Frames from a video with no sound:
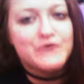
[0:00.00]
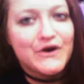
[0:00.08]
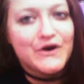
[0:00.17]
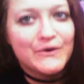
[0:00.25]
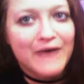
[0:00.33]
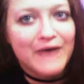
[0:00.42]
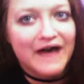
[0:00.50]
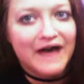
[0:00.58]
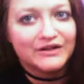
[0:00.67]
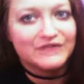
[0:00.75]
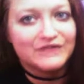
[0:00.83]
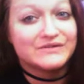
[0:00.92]
know how
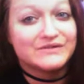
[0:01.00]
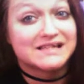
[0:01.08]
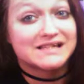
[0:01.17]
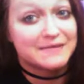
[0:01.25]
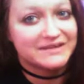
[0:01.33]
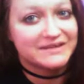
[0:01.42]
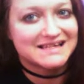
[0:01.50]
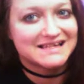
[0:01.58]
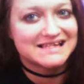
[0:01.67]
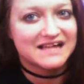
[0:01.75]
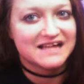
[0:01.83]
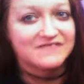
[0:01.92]
to use some of this
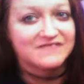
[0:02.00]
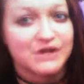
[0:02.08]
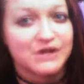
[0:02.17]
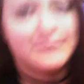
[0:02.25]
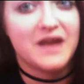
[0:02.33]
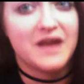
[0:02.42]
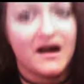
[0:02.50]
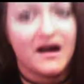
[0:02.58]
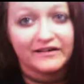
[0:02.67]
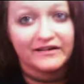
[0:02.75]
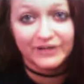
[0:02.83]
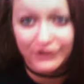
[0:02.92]
stuff, so I'm
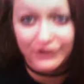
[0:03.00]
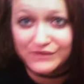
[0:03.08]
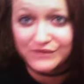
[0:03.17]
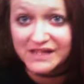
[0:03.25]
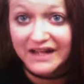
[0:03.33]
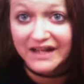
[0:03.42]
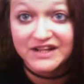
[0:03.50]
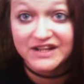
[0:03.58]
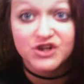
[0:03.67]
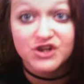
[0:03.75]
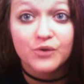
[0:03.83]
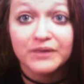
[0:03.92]
not going to use it. I
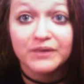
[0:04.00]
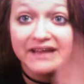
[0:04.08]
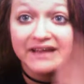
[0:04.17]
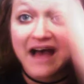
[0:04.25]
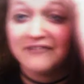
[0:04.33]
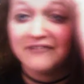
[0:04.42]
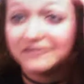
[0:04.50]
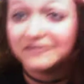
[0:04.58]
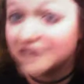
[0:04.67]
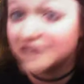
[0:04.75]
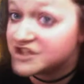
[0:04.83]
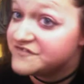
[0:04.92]
don't really have a
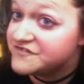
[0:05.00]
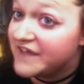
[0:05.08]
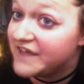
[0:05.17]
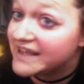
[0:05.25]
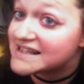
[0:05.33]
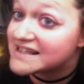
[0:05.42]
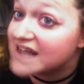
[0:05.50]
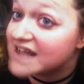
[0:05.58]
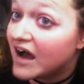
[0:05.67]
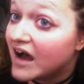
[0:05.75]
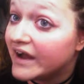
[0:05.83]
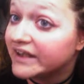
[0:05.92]
fresh face
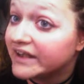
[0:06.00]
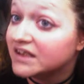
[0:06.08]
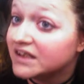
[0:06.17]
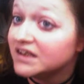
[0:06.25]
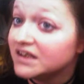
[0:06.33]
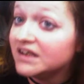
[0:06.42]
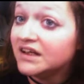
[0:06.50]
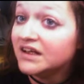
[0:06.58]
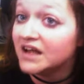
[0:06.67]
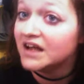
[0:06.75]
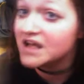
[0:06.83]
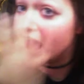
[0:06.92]
on.
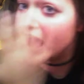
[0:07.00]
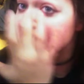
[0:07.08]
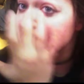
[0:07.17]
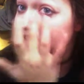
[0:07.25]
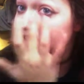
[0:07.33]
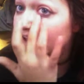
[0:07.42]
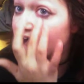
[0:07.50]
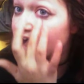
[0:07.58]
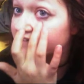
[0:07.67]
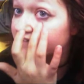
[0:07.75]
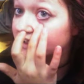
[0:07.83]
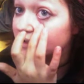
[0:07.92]
I still
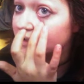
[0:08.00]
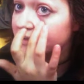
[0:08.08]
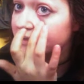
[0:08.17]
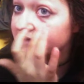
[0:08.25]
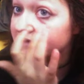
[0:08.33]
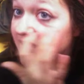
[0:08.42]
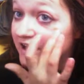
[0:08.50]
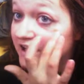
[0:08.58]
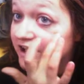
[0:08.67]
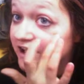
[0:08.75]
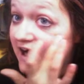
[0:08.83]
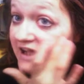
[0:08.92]
have a little bit of
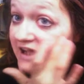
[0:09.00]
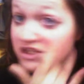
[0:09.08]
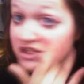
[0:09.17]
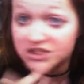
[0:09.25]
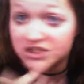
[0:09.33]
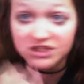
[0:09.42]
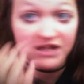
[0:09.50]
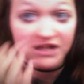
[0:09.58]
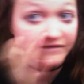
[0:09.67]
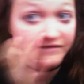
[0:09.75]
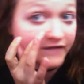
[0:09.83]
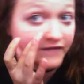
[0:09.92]
under eye
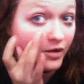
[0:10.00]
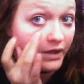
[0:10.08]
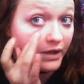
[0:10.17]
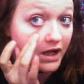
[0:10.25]
stuff going